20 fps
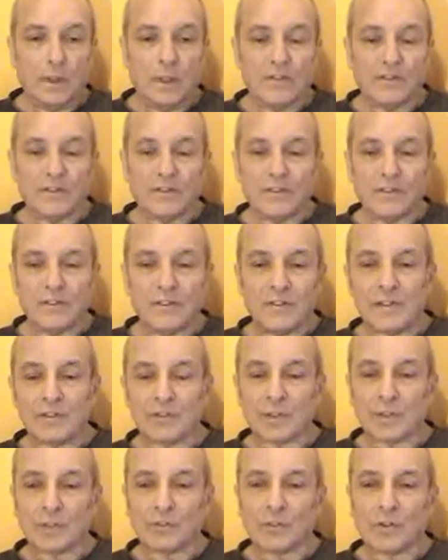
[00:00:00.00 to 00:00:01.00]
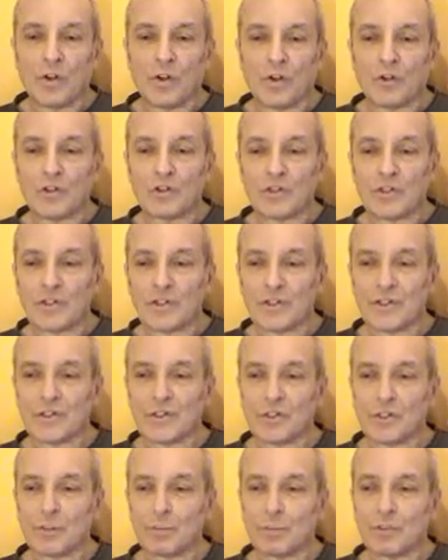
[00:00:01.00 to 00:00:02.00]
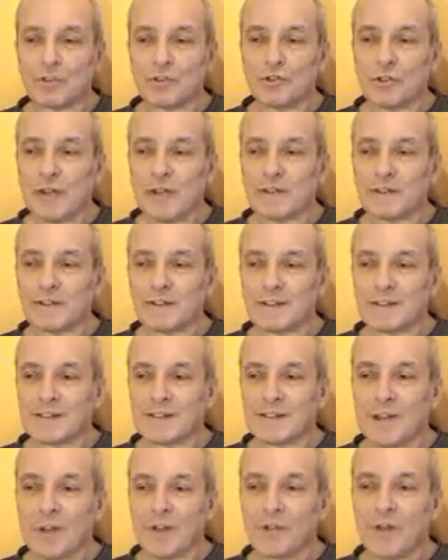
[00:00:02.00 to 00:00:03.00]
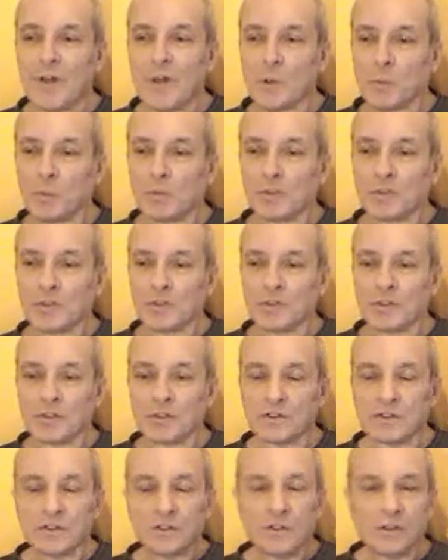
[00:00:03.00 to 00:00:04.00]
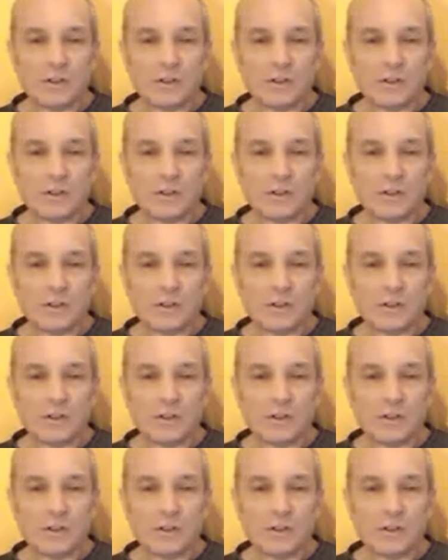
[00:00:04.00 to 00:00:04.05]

It's the nature of consciousness to project itself outwards,